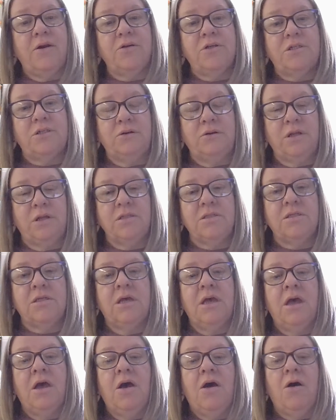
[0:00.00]
and our
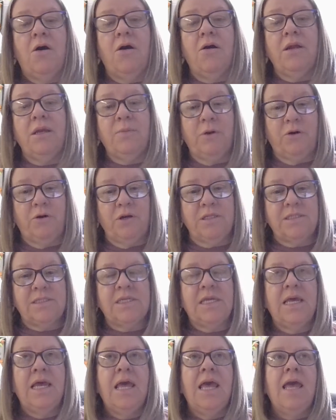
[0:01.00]
students are
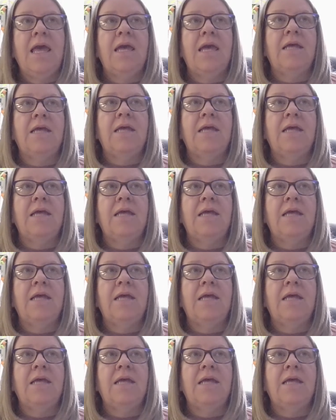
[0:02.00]
immigrants.